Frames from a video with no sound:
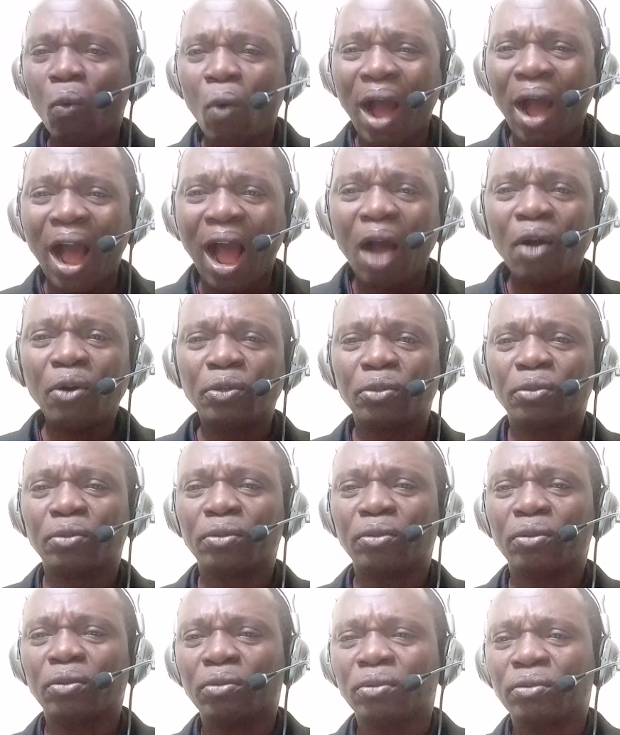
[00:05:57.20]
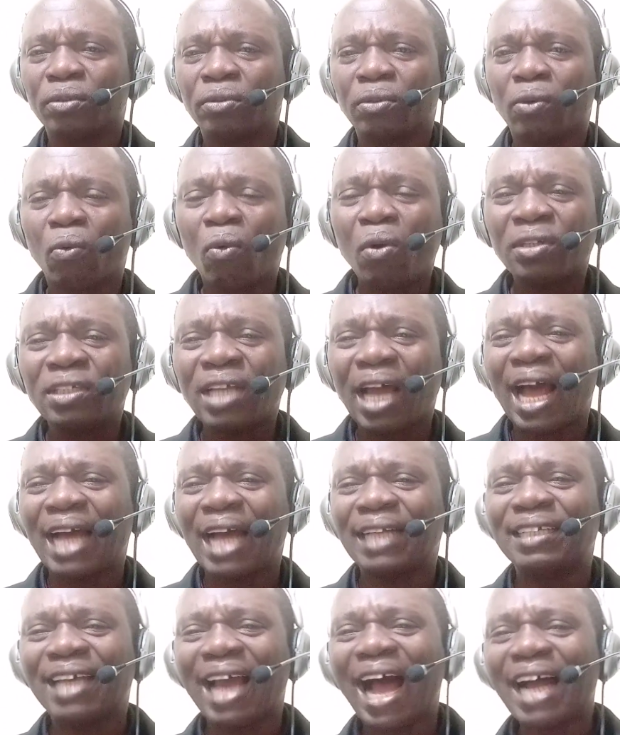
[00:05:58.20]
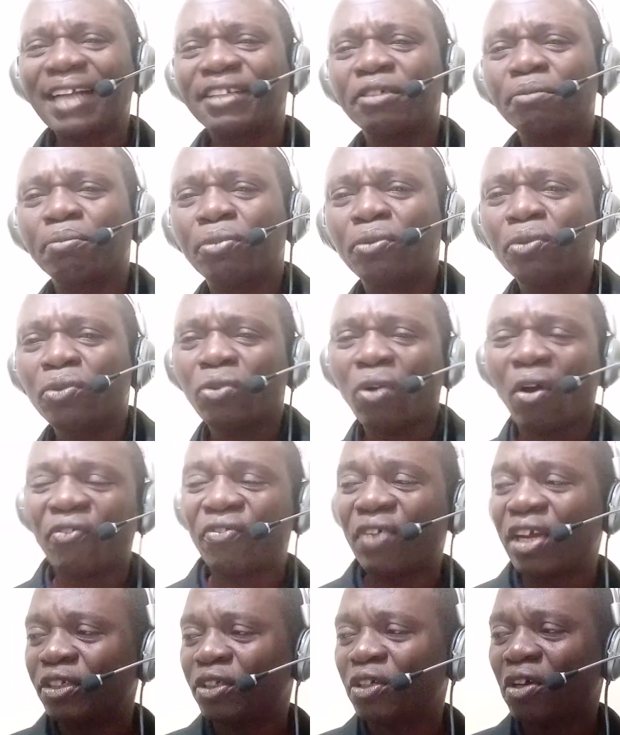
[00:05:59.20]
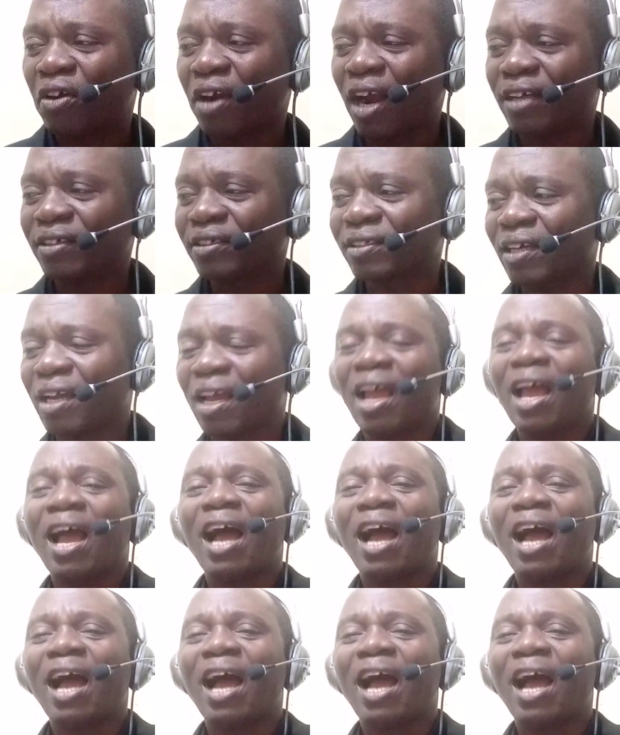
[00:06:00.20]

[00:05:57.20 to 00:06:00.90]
how what are the attributes of endurance,